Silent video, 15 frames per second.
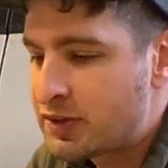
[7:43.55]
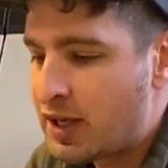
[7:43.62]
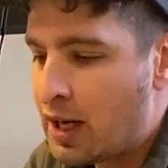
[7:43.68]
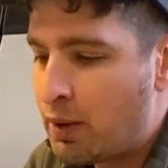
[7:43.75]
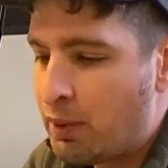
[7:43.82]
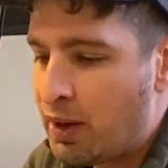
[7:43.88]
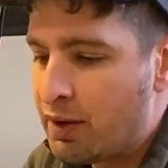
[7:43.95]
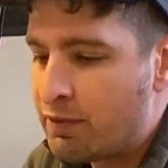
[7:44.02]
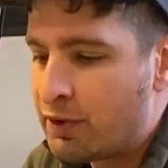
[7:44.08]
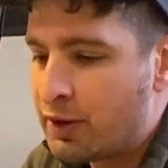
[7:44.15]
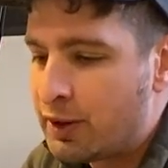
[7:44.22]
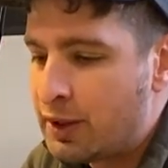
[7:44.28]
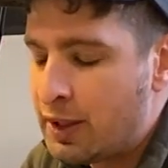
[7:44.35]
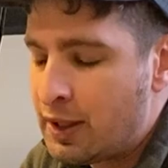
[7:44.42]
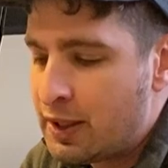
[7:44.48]

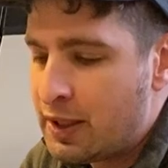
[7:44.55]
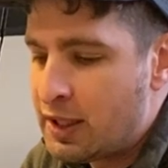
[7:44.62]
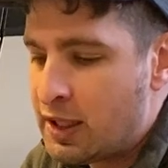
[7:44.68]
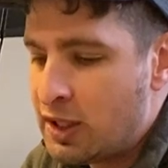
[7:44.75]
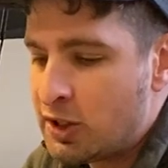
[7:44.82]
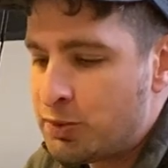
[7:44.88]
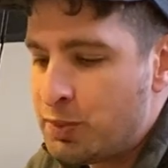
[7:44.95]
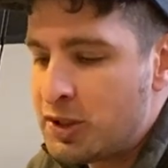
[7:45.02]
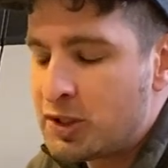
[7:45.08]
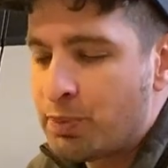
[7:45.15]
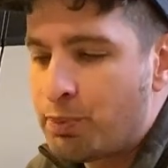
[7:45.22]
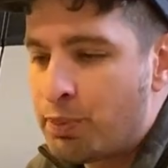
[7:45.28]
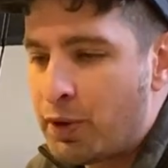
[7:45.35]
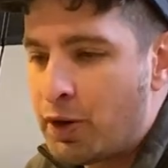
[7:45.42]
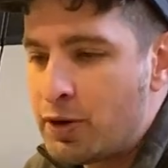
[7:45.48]
However, it gives me some
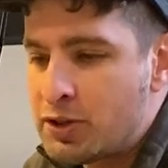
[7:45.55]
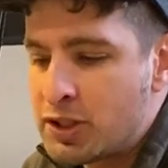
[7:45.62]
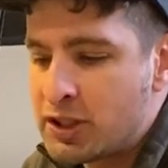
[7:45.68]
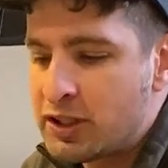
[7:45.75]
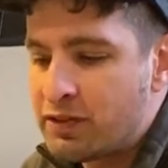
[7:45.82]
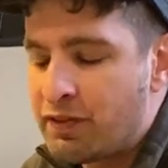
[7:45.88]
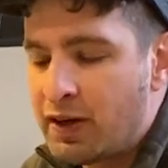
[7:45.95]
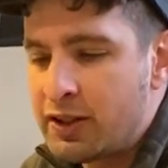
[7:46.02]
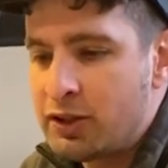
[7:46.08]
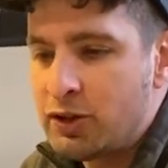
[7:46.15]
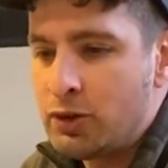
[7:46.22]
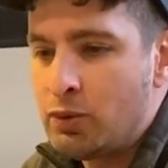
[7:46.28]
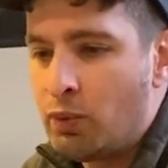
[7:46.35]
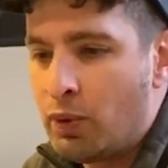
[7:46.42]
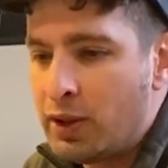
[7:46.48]
purchase if I do
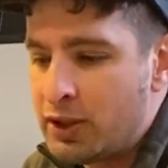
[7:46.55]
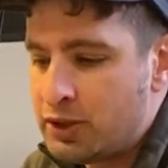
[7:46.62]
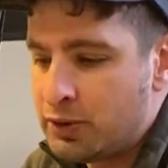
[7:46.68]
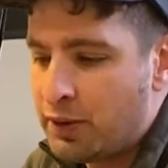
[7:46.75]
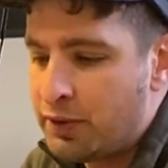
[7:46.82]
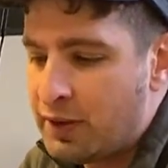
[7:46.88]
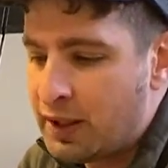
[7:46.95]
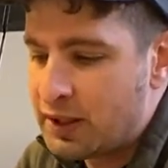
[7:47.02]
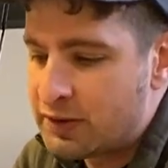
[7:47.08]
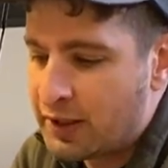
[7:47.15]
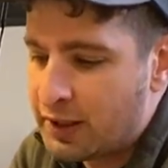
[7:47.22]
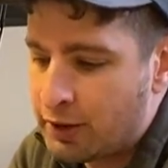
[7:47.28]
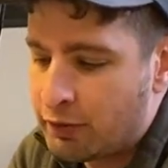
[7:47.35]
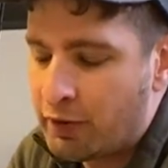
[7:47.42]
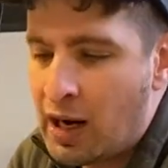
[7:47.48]
want to do other things like
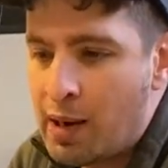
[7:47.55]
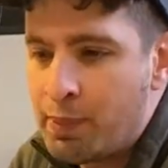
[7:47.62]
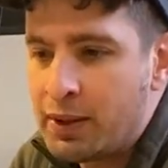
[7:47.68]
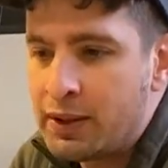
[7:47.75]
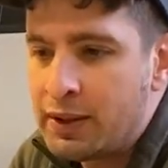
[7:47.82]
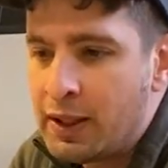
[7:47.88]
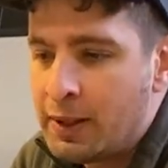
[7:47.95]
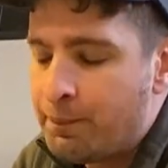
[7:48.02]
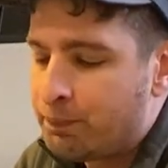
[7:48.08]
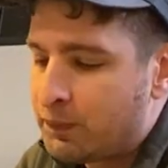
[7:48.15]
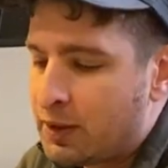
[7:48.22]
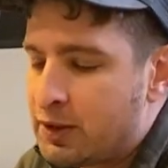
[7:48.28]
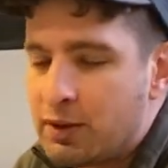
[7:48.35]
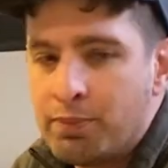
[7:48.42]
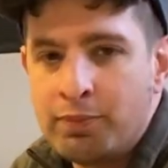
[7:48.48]
grab it
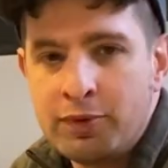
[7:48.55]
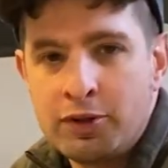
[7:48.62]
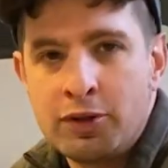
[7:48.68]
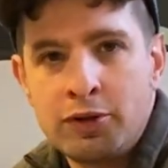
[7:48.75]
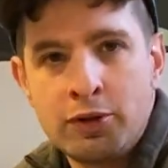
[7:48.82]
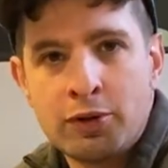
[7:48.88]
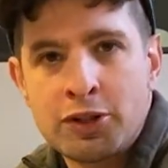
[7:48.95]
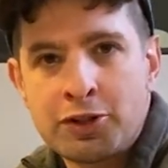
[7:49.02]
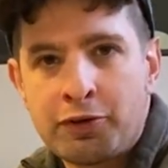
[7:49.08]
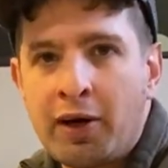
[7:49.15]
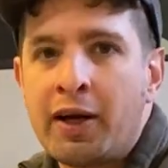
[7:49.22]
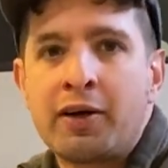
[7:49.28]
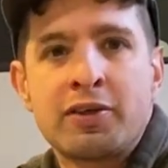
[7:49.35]
to do a strike or